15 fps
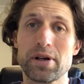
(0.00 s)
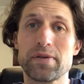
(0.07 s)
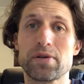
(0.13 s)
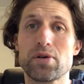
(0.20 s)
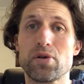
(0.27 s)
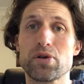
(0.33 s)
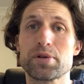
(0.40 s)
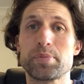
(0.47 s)
of
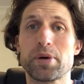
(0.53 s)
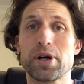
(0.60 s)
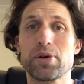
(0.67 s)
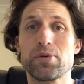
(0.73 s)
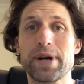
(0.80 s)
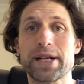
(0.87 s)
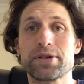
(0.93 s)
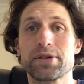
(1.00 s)
course by
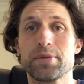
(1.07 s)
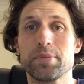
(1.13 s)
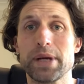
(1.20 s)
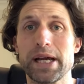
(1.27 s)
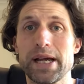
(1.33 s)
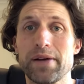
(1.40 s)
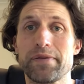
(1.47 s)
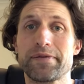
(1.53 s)
Wrexham
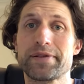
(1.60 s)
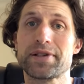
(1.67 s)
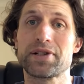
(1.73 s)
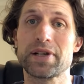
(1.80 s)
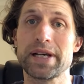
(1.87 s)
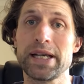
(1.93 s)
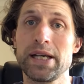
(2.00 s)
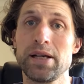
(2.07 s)

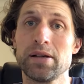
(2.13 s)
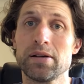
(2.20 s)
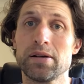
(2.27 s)
FC,